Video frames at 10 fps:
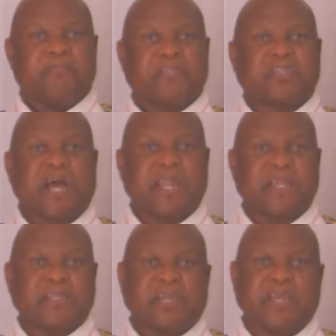the
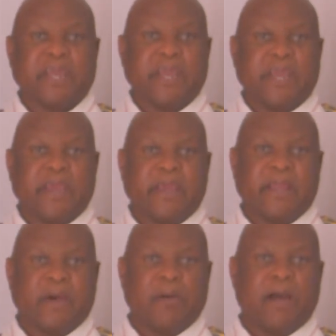challenge here
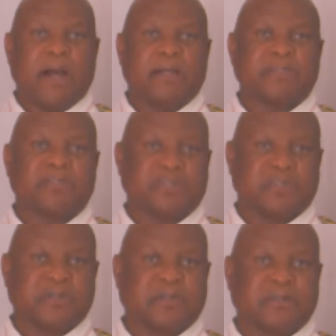at our
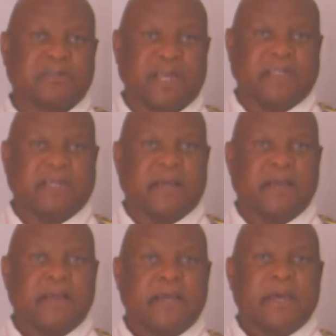children's center,
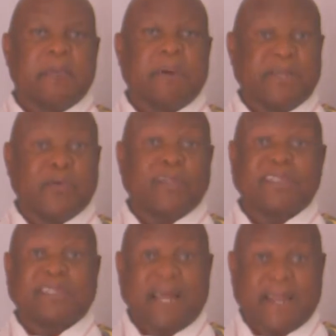but it was
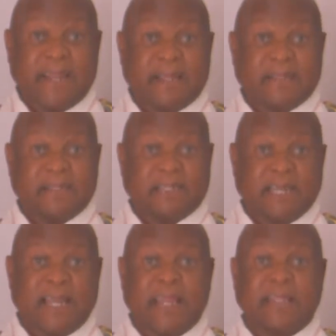the
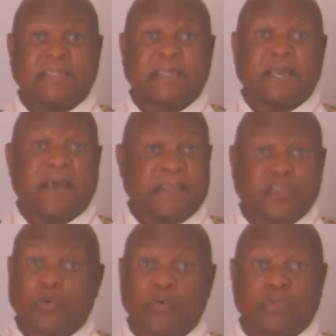challenge at the
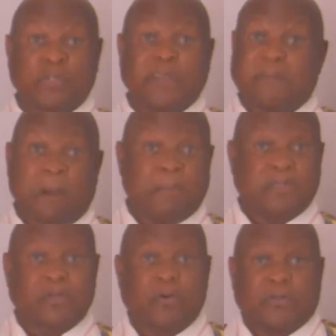schools, at the public
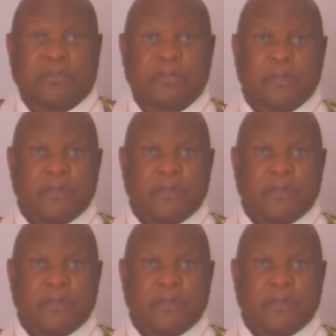schools.